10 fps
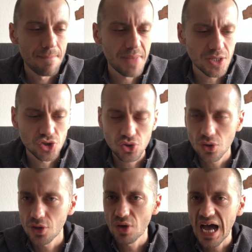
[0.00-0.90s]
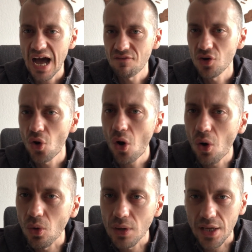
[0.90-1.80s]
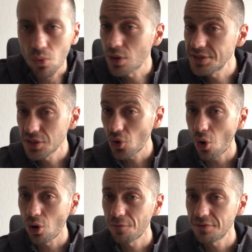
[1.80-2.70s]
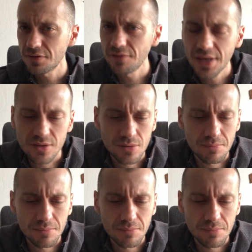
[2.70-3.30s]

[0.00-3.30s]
make sure you have a goal, like what is the goal of this event?